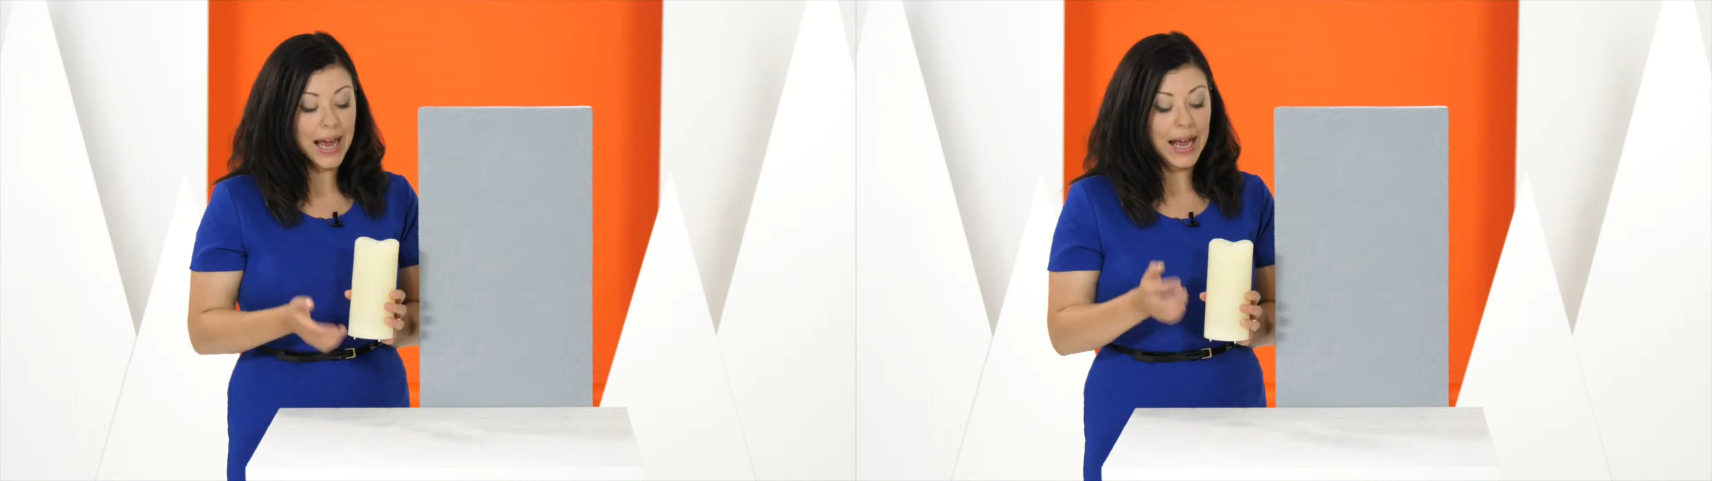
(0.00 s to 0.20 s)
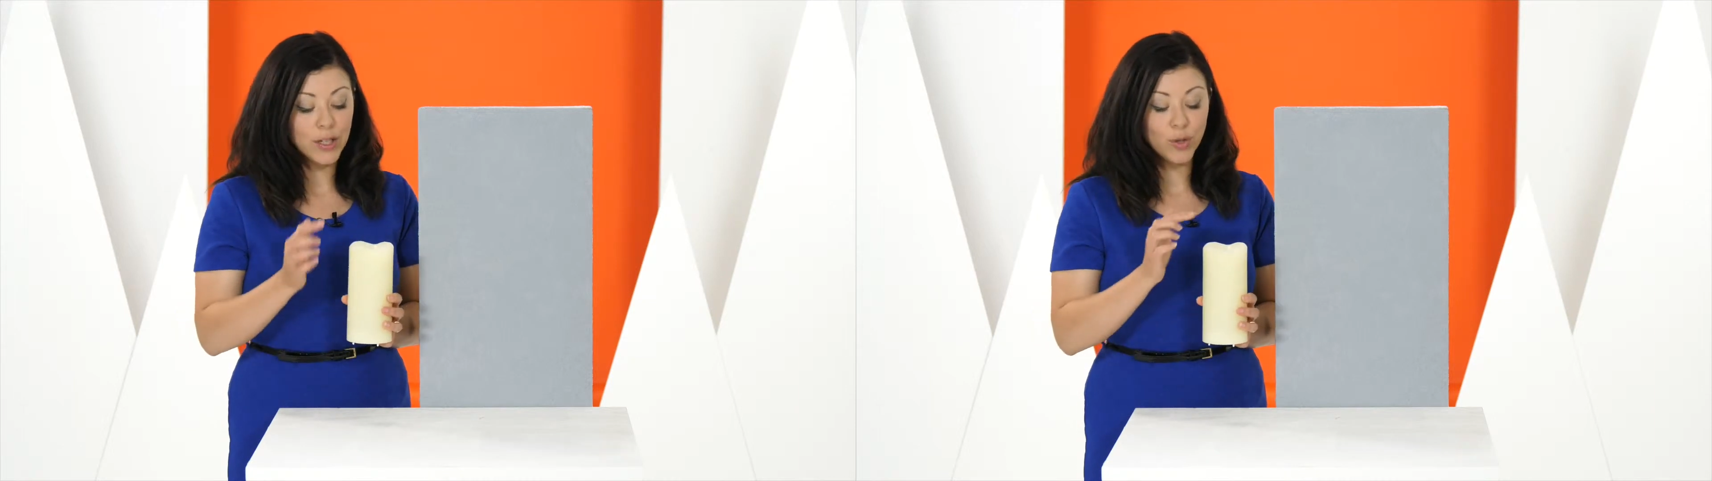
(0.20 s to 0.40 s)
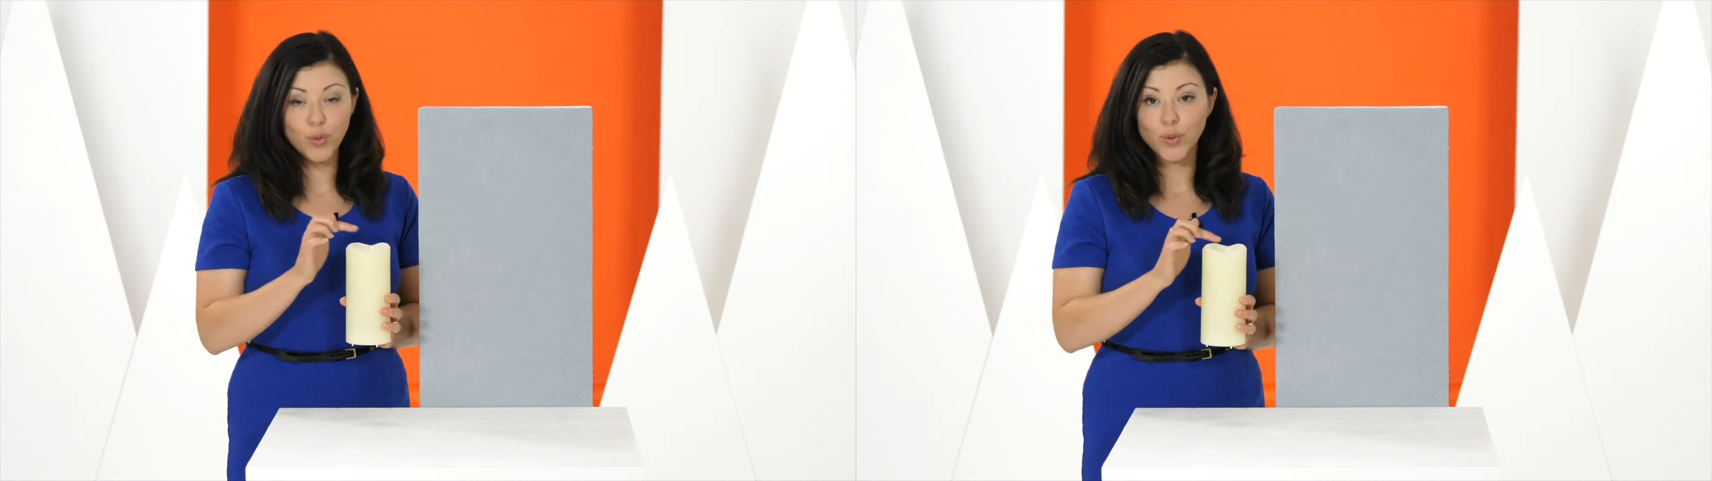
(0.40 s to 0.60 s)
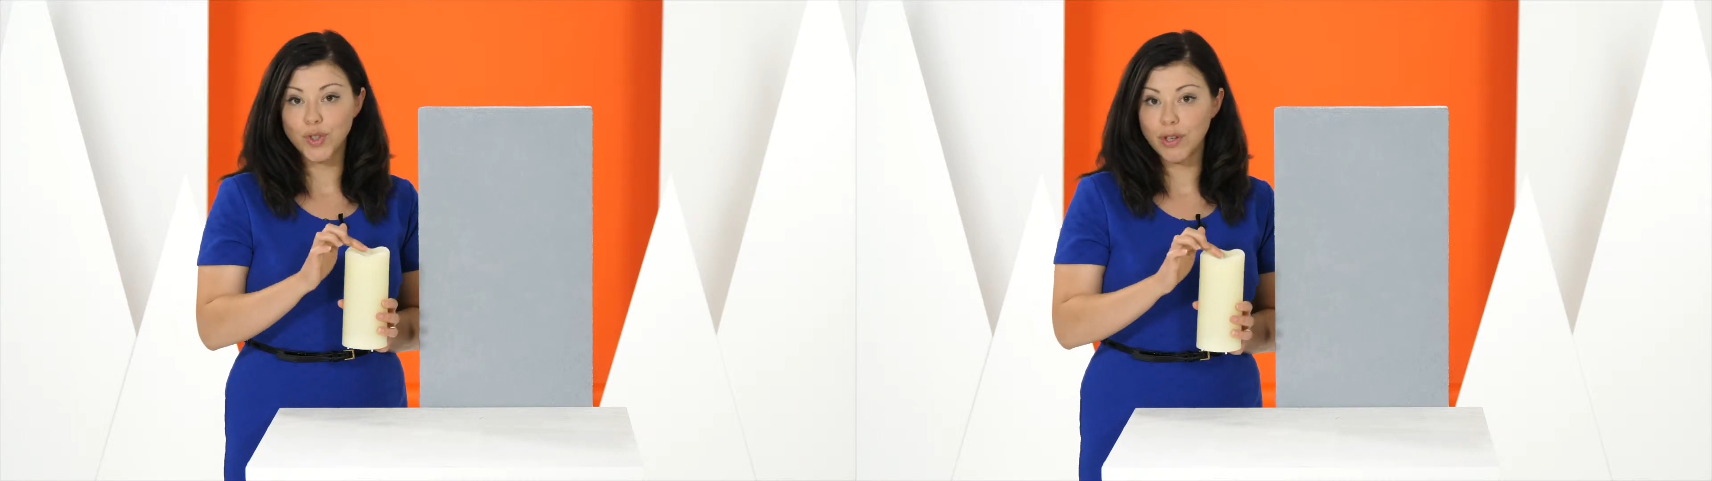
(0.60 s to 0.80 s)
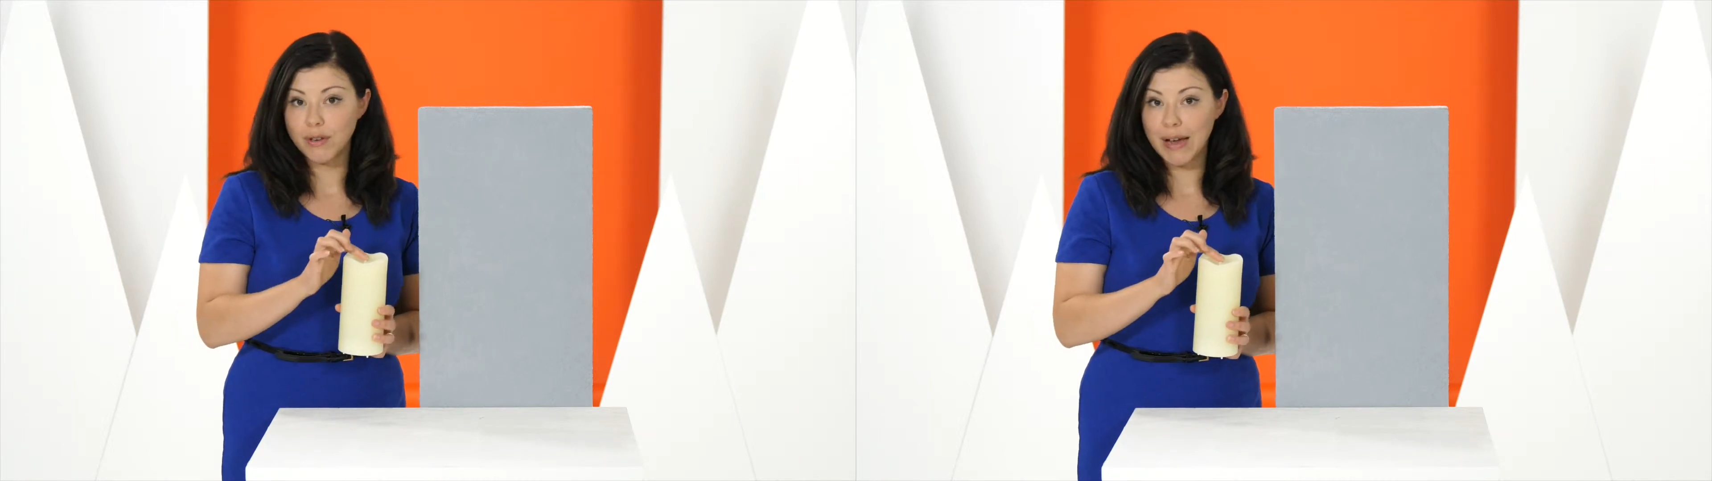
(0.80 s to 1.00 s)
and
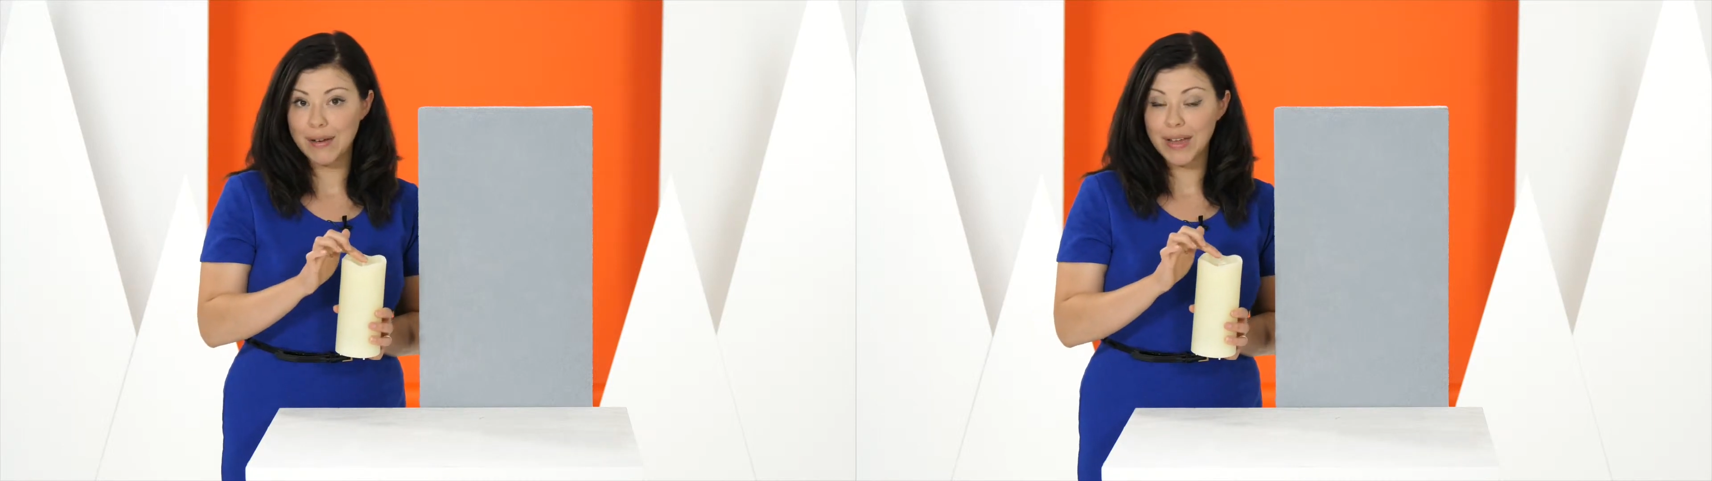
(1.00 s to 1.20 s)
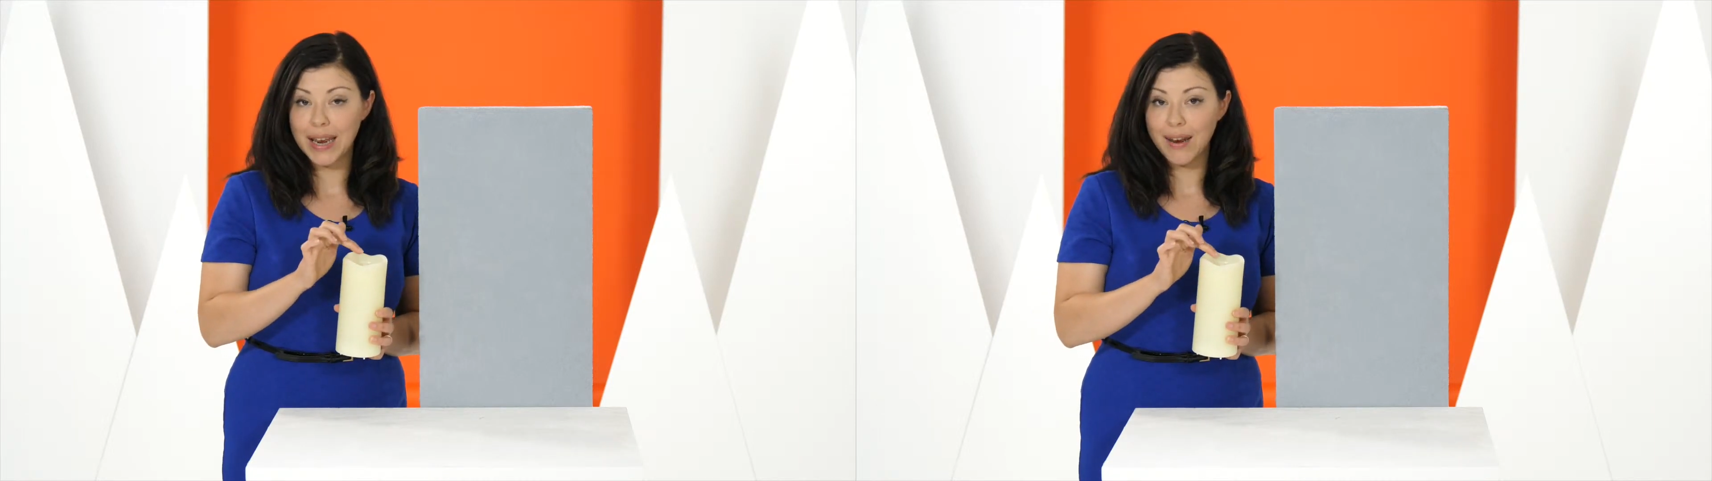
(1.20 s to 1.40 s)
also you have a